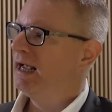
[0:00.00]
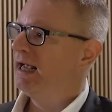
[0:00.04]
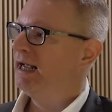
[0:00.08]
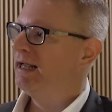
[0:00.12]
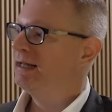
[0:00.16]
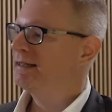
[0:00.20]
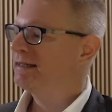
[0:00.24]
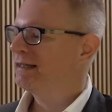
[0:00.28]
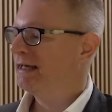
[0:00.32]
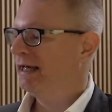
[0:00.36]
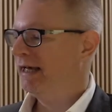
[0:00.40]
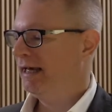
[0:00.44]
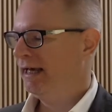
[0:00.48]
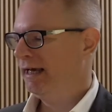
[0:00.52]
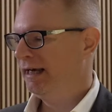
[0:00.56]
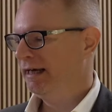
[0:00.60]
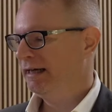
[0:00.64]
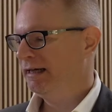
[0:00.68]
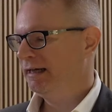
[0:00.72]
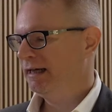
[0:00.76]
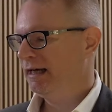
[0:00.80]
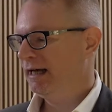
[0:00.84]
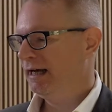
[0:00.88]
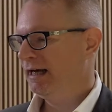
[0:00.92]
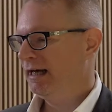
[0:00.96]
as
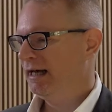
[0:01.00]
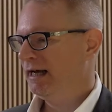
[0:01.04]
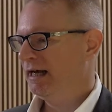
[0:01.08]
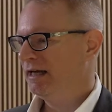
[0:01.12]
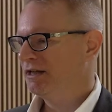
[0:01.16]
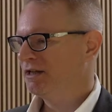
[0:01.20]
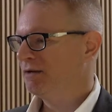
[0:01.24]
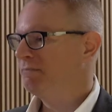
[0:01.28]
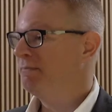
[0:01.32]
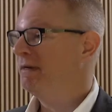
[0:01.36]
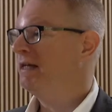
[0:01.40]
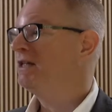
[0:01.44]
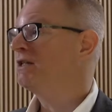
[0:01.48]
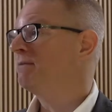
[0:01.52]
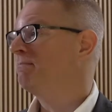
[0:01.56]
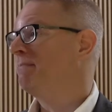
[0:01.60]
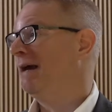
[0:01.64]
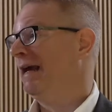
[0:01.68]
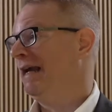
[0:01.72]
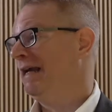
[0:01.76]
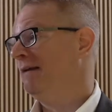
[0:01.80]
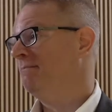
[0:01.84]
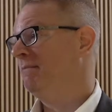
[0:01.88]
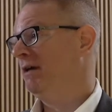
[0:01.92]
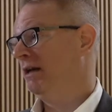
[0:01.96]
a means of
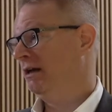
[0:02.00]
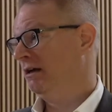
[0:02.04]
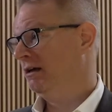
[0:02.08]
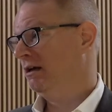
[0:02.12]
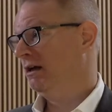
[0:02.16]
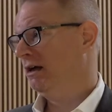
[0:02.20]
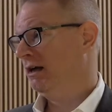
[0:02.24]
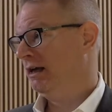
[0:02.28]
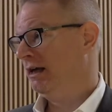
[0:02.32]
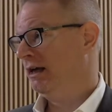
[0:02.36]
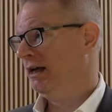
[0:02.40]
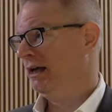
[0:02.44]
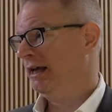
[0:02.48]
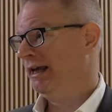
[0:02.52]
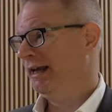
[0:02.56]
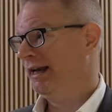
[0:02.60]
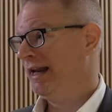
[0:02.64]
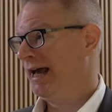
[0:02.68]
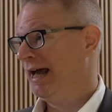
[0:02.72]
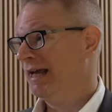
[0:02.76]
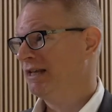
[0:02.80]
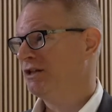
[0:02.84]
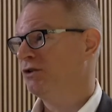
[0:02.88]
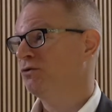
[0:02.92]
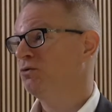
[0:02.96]
payment, it
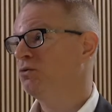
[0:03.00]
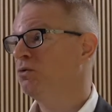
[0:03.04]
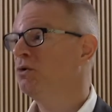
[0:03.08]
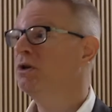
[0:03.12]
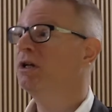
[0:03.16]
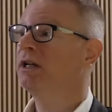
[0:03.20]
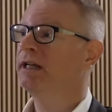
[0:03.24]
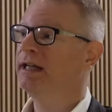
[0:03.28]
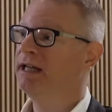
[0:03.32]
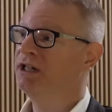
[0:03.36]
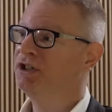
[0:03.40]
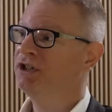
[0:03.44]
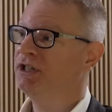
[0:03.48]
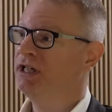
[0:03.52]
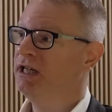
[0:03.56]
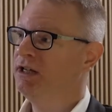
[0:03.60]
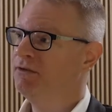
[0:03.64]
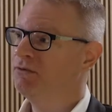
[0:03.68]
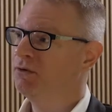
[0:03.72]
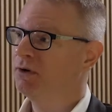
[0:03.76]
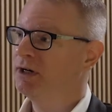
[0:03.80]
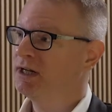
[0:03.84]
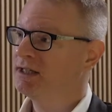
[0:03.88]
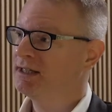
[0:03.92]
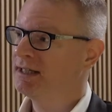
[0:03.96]
hasn't really
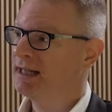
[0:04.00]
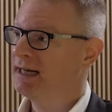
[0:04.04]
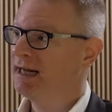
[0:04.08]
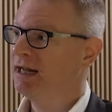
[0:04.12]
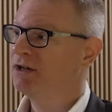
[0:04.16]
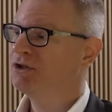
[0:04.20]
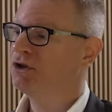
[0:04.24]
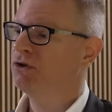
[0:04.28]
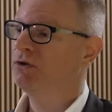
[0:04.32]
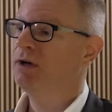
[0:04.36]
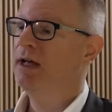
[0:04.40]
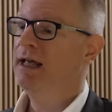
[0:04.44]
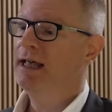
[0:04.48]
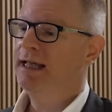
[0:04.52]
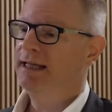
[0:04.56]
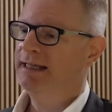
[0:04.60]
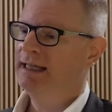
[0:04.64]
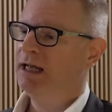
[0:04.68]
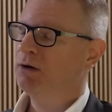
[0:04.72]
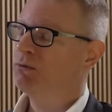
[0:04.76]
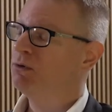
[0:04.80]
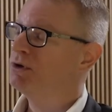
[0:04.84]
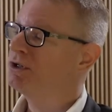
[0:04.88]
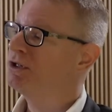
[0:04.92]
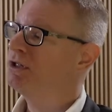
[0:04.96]
achieved what it set out to.
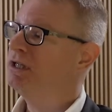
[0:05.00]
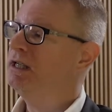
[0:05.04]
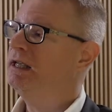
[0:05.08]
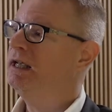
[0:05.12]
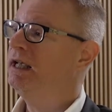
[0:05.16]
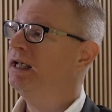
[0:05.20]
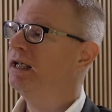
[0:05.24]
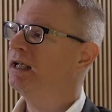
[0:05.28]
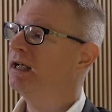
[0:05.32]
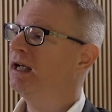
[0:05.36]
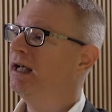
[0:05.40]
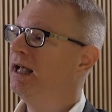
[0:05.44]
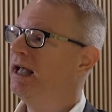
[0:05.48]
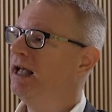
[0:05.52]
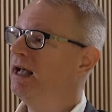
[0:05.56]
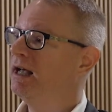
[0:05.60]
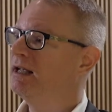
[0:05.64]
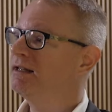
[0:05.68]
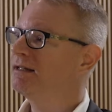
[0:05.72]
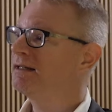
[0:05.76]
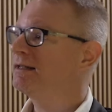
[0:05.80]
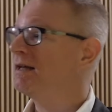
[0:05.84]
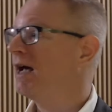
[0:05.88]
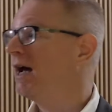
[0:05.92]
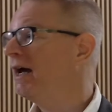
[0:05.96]
Yet we're seeing
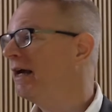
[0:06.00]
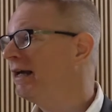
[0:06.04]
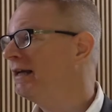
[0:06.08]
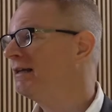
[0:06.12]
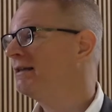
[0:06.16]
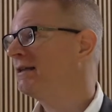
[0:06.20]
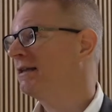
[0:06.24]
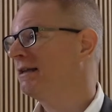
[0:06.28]
signs